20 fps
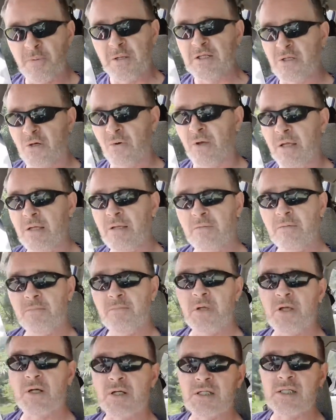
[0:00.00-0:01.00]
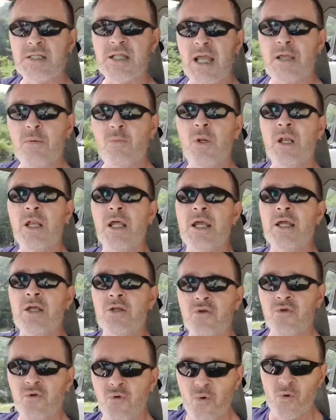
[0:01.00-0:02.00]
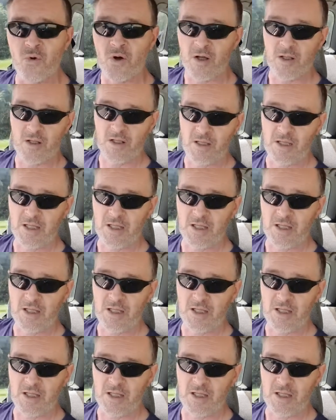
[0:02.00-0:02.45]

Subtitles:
be doing, because they will ignore